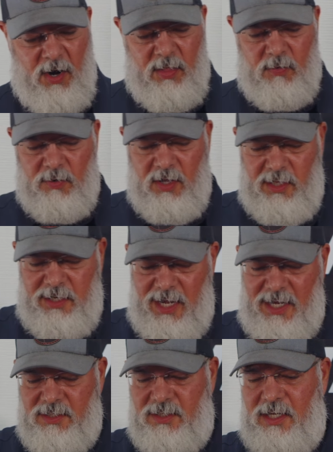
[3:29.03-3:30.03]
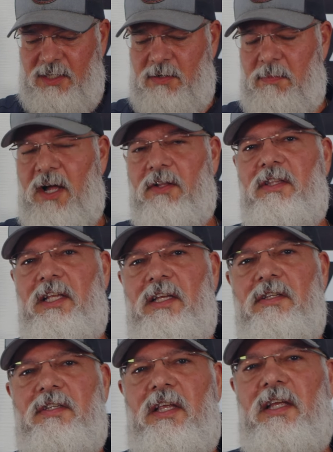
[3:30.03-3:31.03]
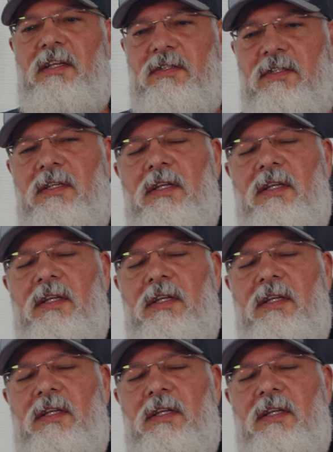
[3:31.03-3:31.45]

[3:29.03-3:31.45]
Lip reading: of the really nice things about these is